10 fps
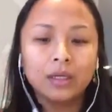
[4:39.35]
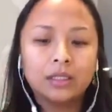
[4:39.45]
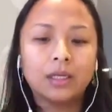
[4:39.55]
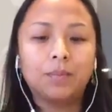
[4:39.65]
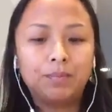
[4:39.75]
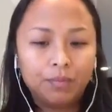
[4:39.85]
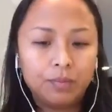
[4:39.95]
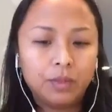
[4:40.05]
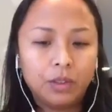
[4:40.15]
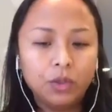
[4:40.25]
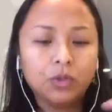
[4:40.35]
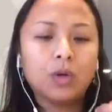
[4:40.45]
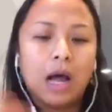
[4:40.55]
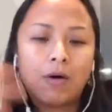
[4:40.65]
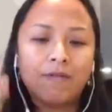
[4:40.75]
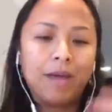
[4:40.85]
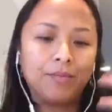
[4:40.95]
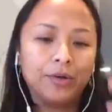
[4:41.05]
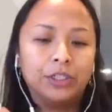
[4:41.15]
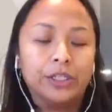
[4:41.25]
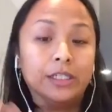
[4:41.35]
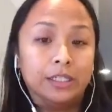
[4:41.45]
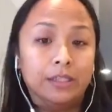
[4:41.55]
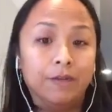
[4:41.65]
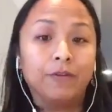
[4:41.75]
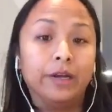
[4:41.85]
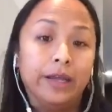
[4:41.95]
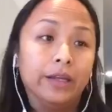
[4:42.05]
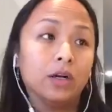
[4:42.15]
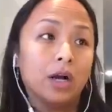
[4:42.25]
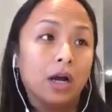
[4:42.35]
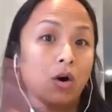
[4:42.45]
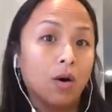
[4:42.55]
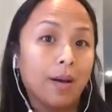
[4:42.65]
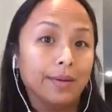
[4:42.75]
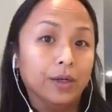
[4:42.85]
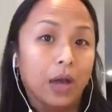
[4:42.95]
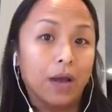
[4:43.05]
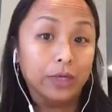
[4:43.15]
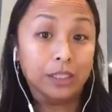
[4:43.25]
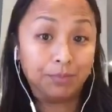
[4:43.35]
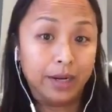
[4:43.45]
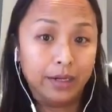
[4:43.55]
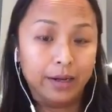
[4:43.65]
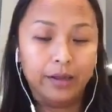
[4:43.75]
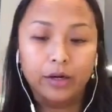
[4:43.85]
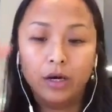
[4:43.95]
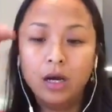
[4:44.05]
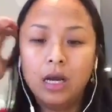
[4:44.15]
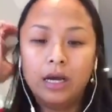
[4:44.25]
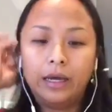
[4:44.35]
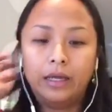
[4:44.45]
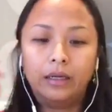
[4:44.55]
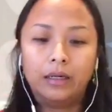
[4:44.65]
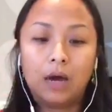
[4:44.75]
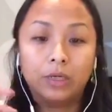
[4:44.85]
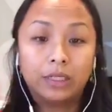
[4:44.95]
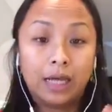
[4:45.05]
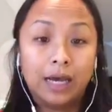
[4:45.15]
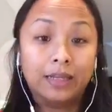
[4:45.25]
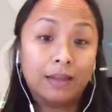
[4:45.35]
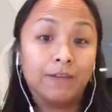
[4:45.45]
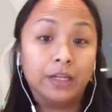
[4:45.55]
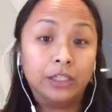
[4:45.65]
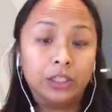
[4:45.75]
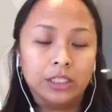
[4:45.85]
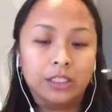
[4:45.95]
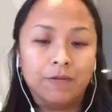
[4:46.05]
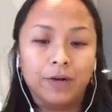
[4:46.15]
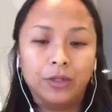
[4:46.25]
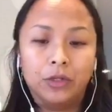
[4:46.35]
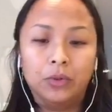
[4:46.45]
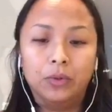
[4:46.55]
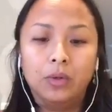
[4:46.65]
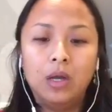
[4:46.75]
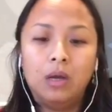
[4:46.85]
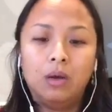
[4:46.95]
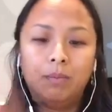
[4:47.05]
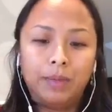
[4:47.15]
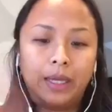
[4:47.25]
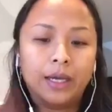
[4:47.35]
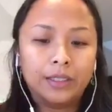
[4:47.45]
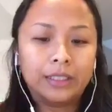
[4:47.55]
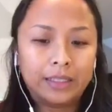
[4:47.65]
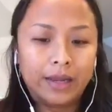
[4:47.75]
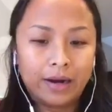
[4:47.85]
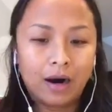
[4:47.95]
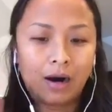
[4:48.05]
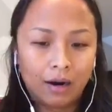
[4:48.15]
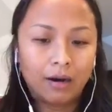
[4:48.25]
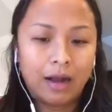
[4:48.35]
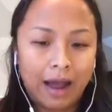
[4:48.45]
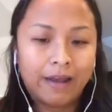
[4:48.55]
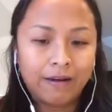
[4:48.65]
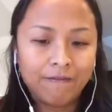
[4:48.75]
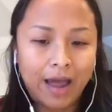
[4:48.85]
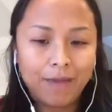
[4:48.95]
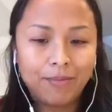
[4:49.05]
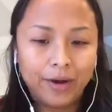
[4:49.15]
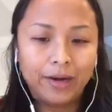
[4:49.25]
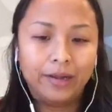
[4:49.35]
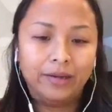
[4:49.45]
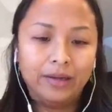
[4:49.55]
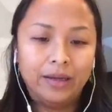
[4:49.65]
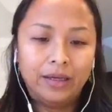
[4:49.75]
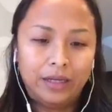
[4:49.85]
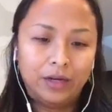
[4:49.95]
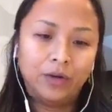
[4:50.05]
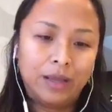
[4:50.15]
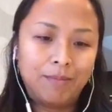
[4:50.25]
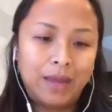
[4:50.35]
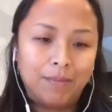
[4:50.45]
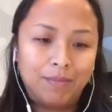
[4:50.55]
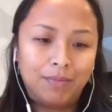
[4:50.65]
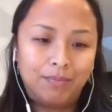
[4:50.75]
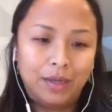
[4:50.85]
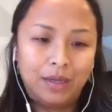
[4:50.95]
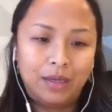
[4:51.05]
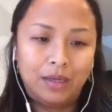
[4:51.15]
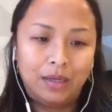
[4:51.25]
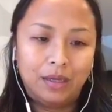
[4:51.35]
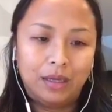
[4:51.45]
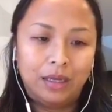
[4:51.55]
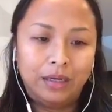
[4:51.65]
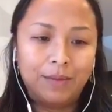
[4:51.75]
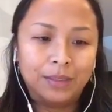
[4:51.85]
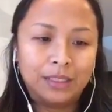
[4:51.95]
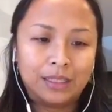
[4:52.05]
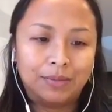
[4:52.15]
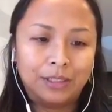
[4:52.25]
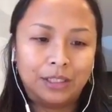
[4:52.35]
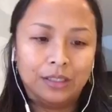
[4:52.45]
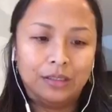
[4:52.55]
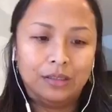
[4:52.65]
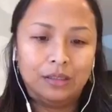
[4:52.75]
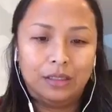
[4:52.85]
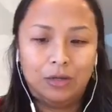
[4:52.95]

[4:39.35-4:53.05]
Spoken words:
So due to our vibration is different, later on how I will explain it later, in our time definition is different too. Because they are higher vibrating, they may be, in their perception,